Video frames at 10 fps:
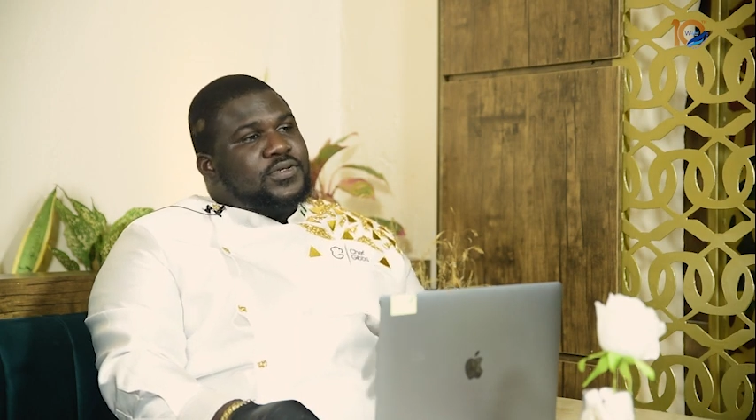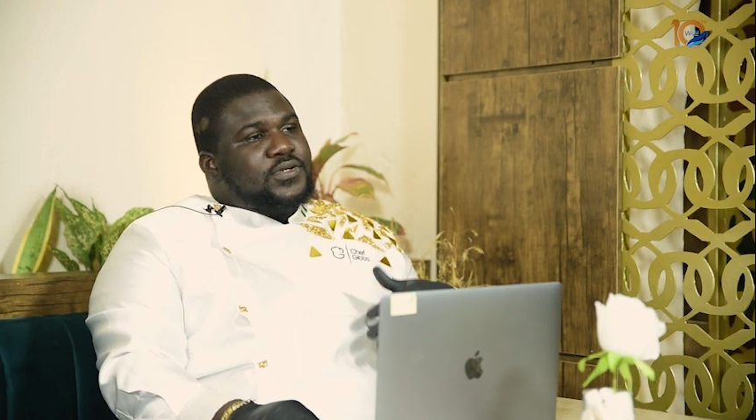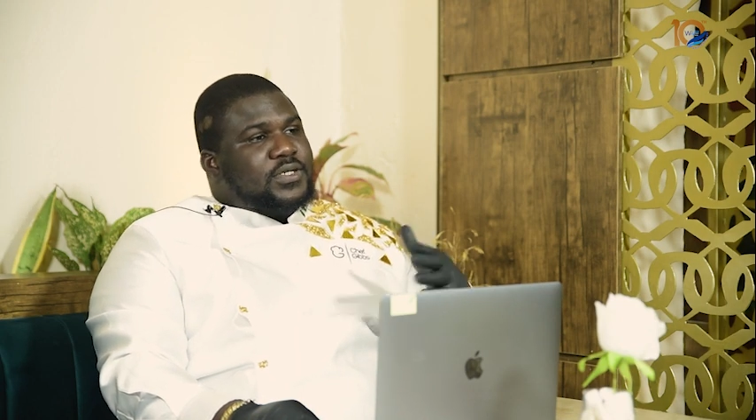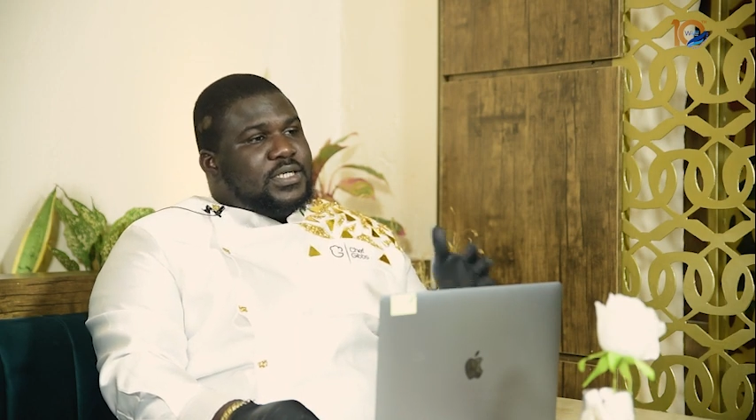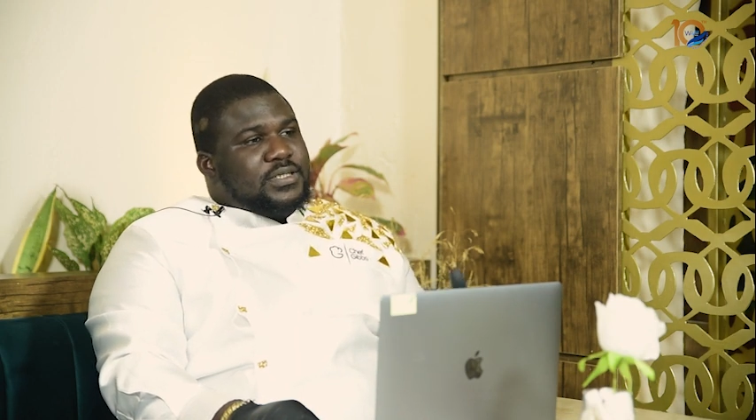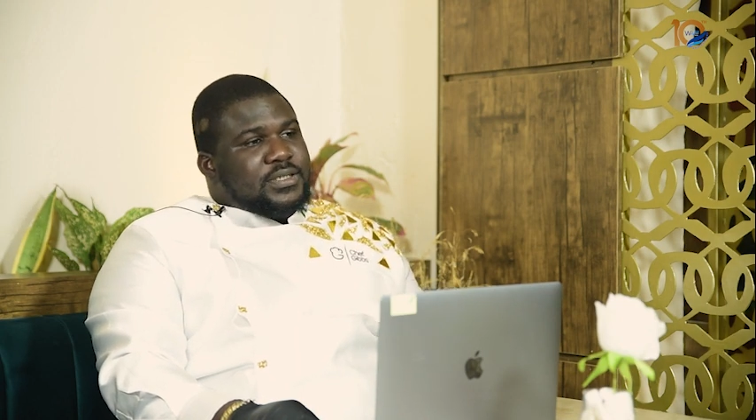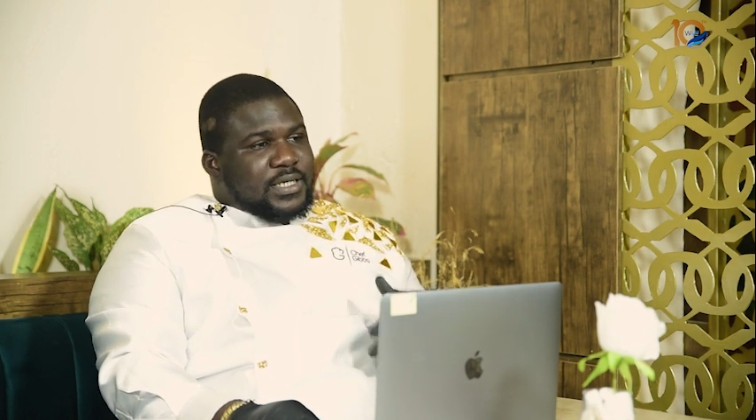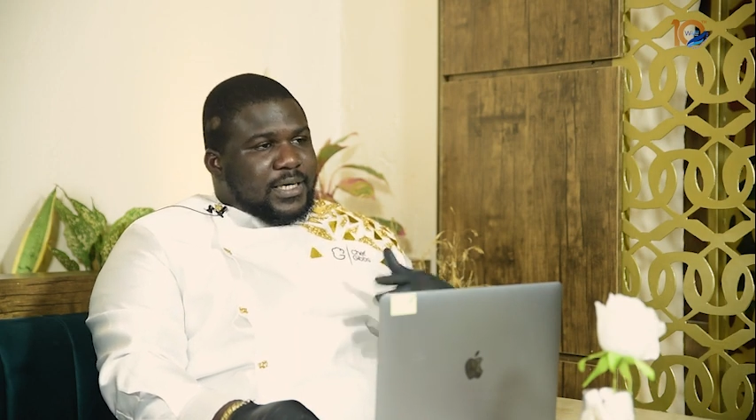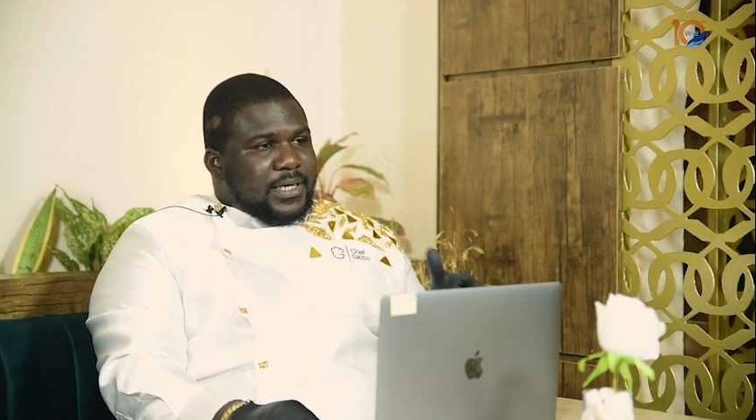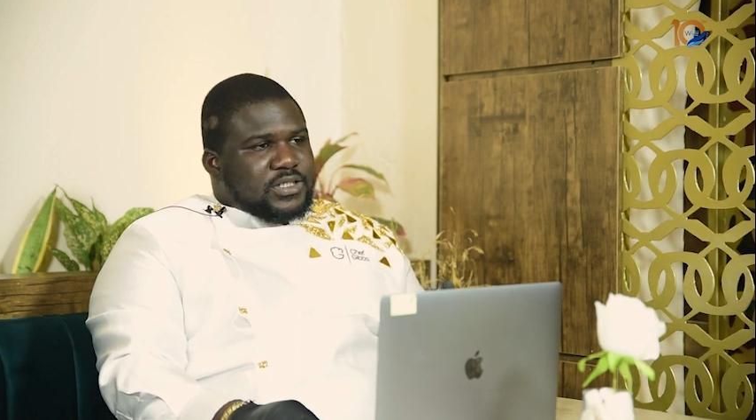cooking
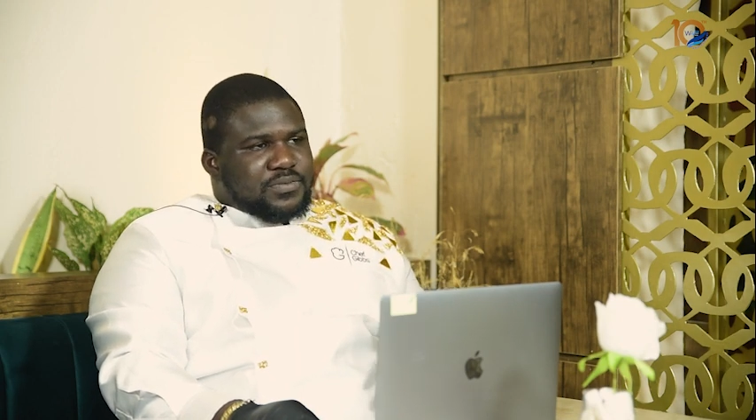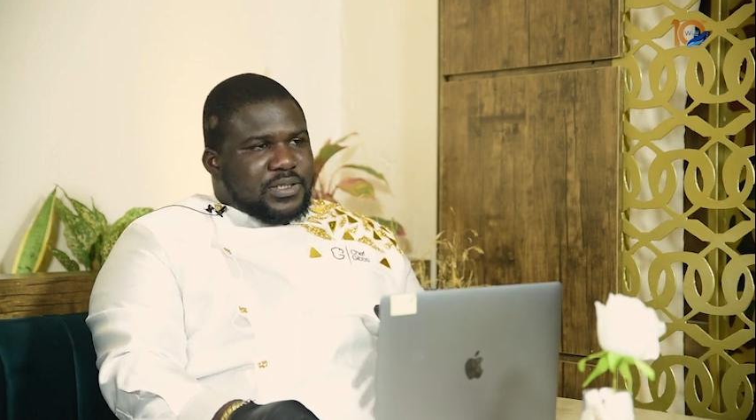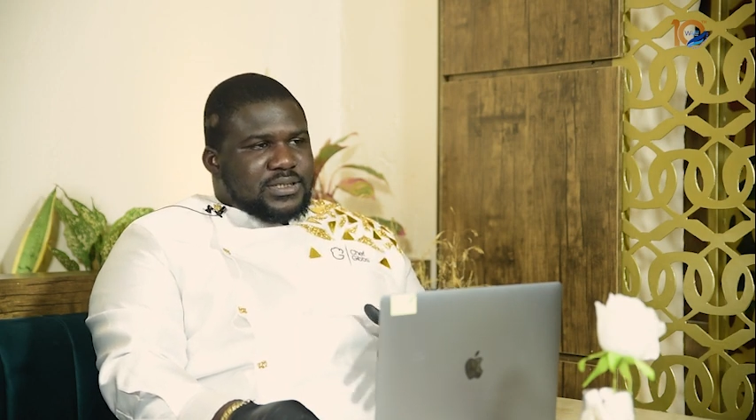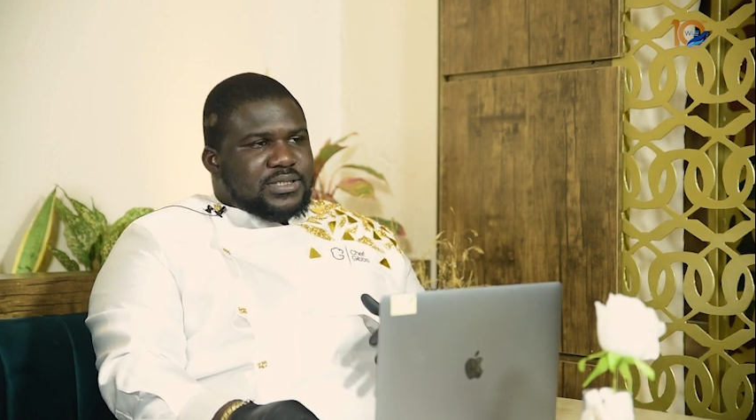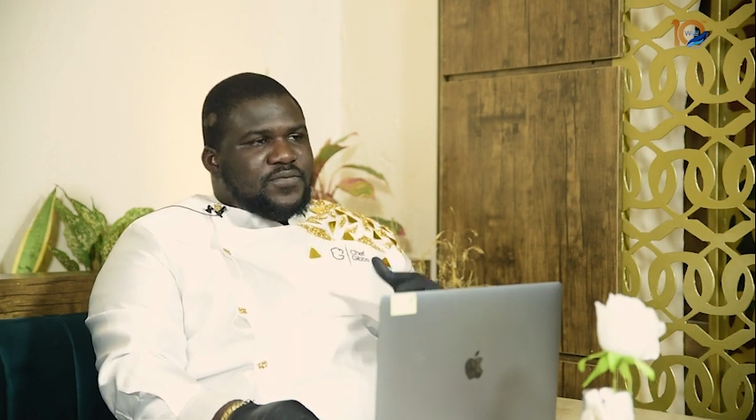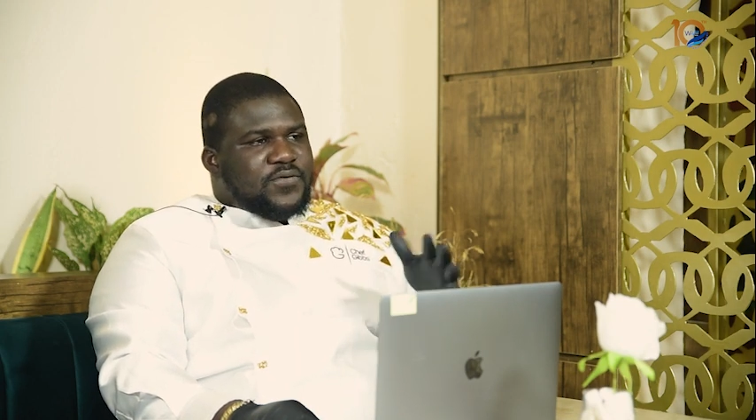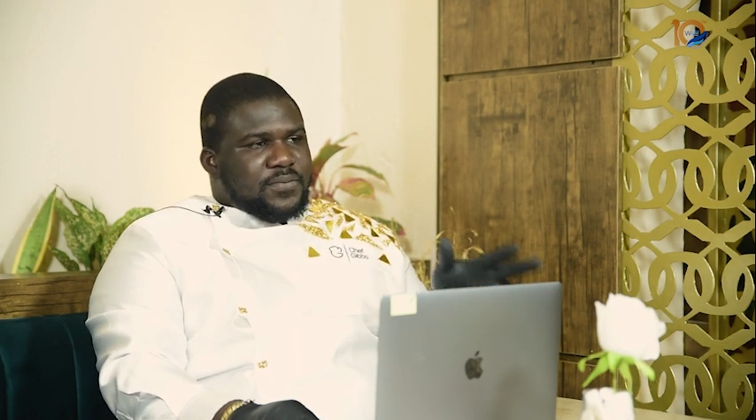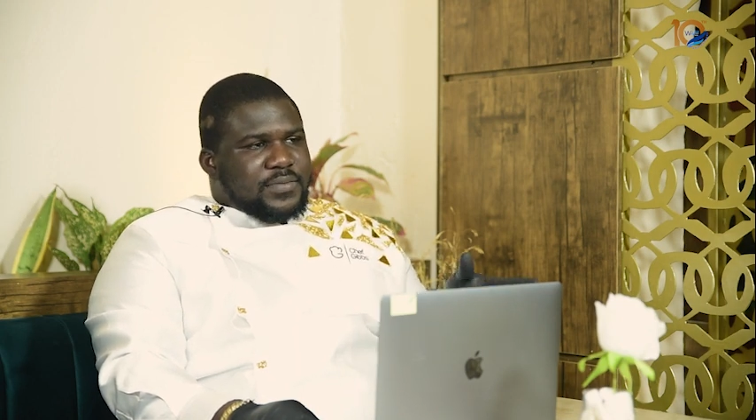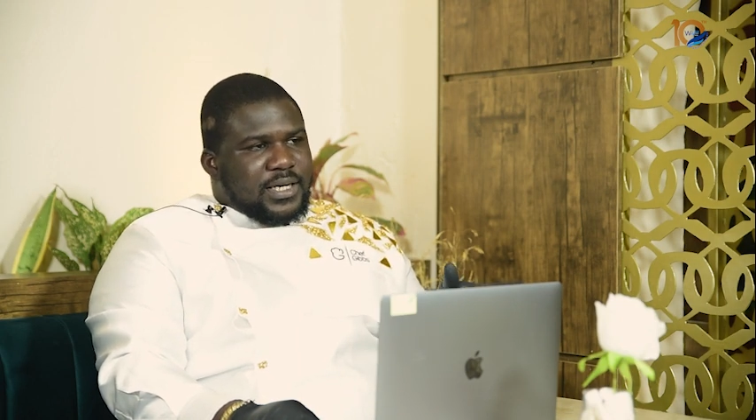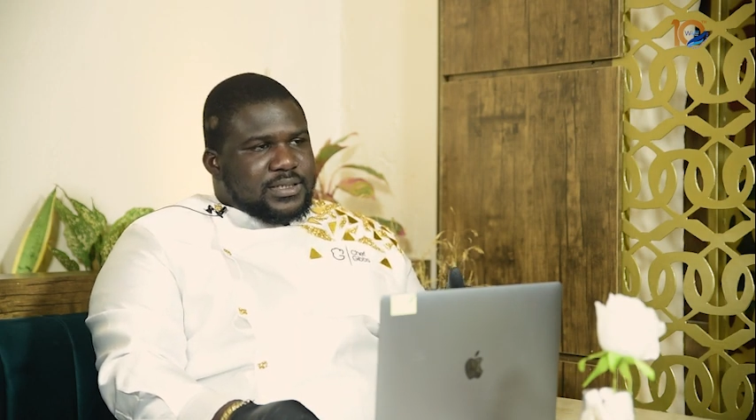engagements
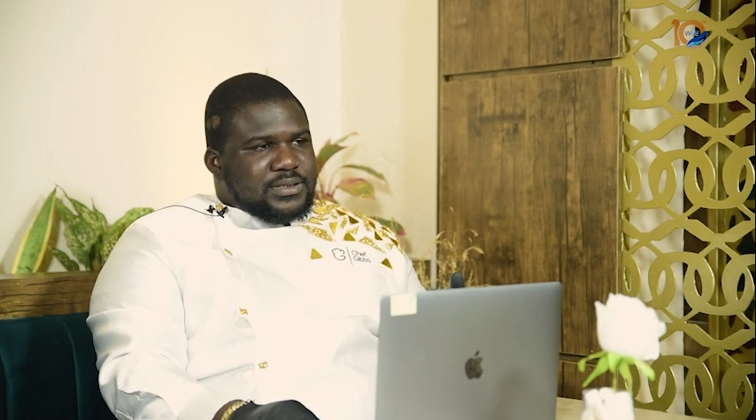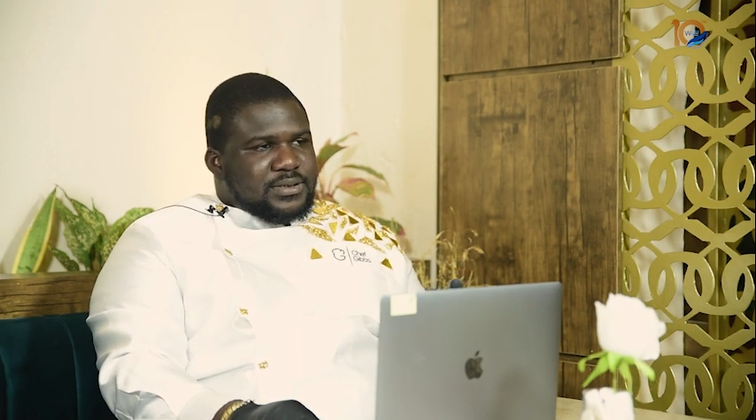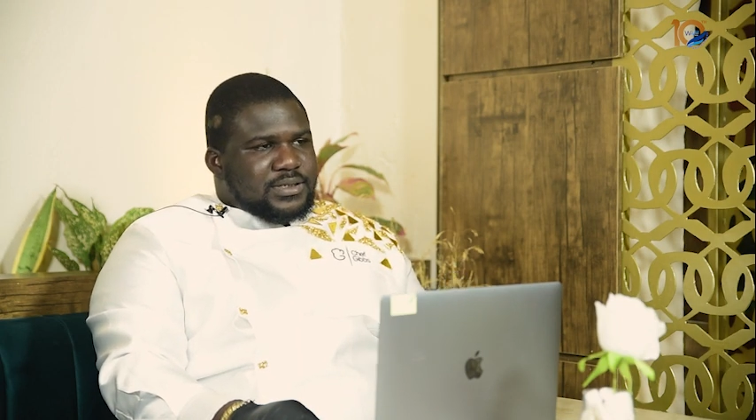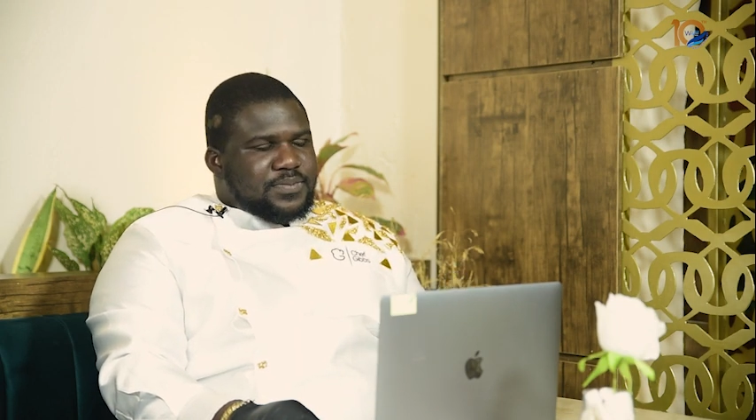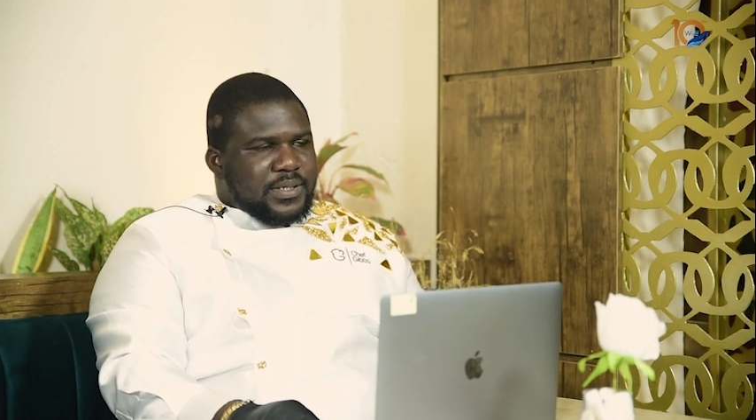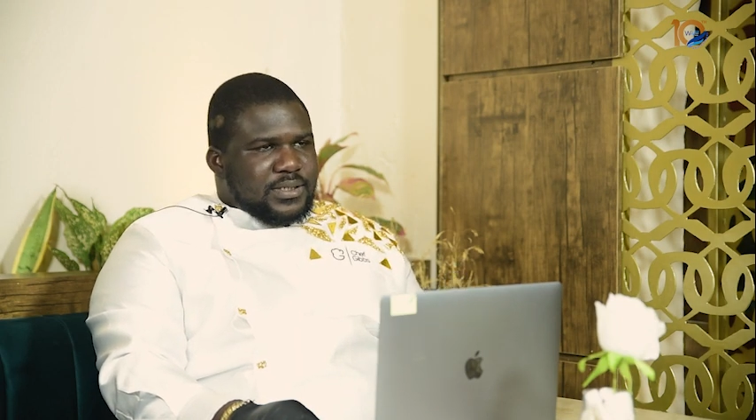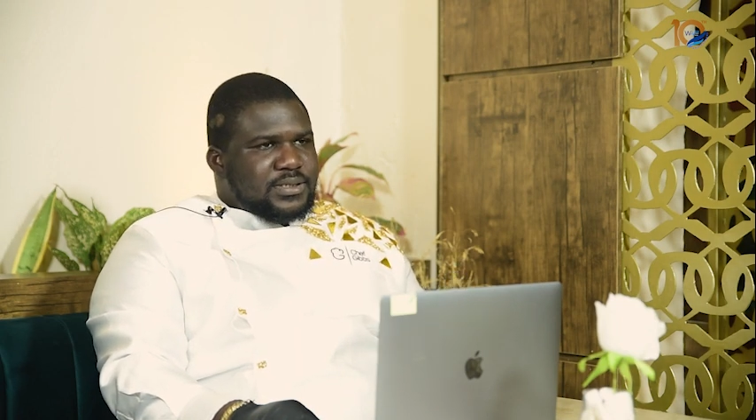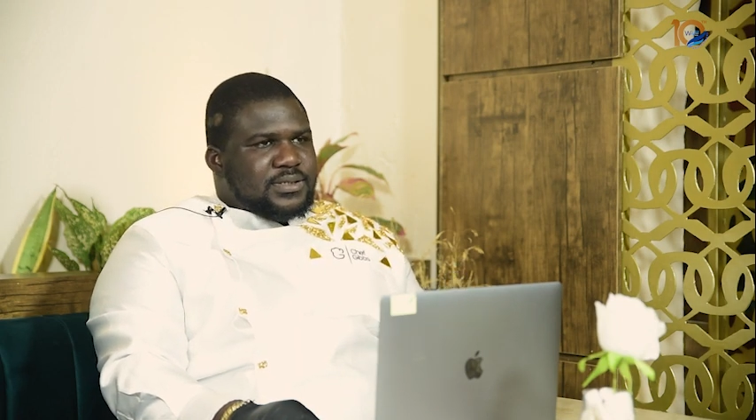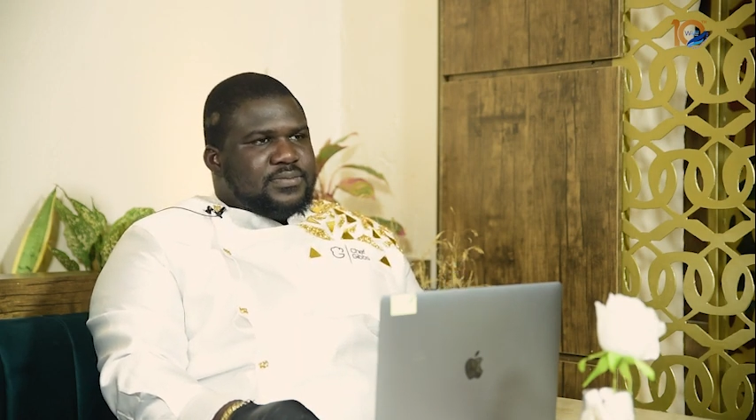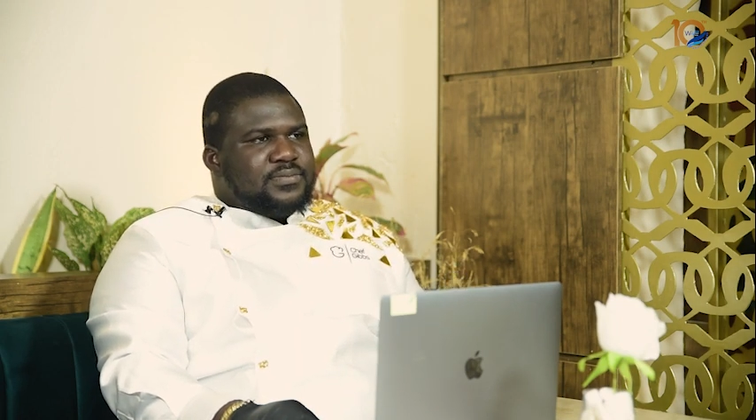from that
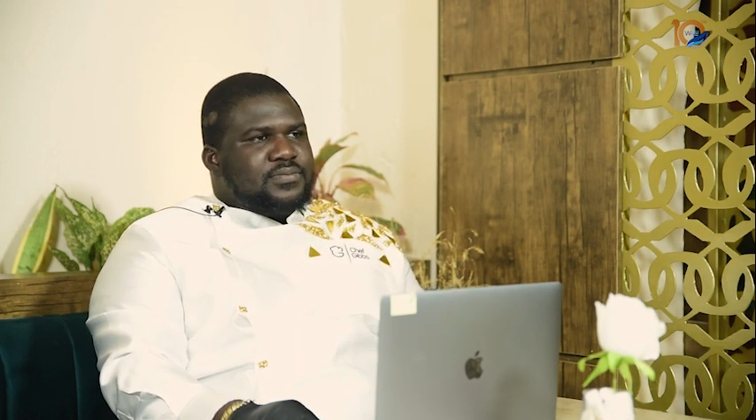space.